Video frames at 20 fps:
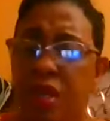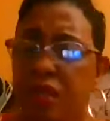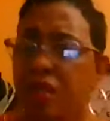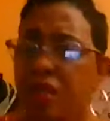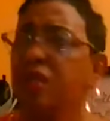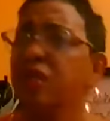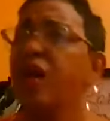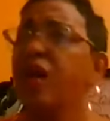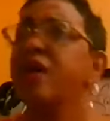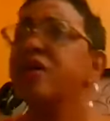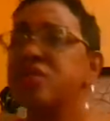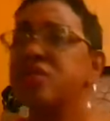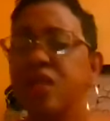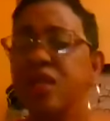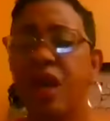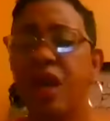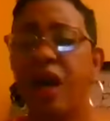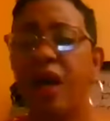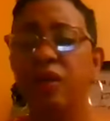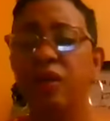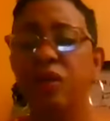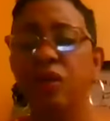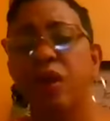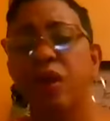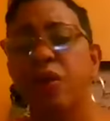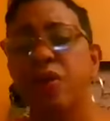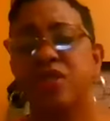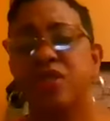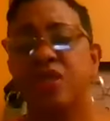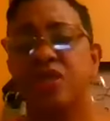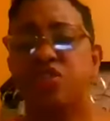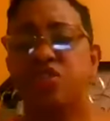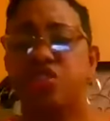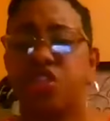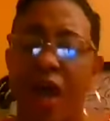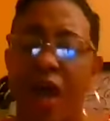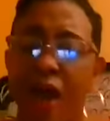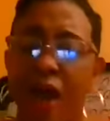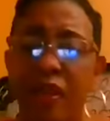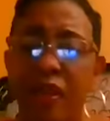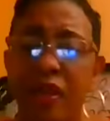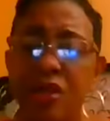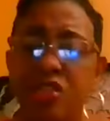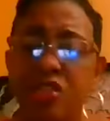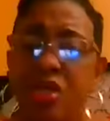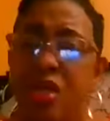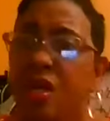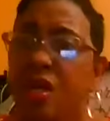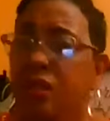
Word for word: The next thing I knew, there was a challenge.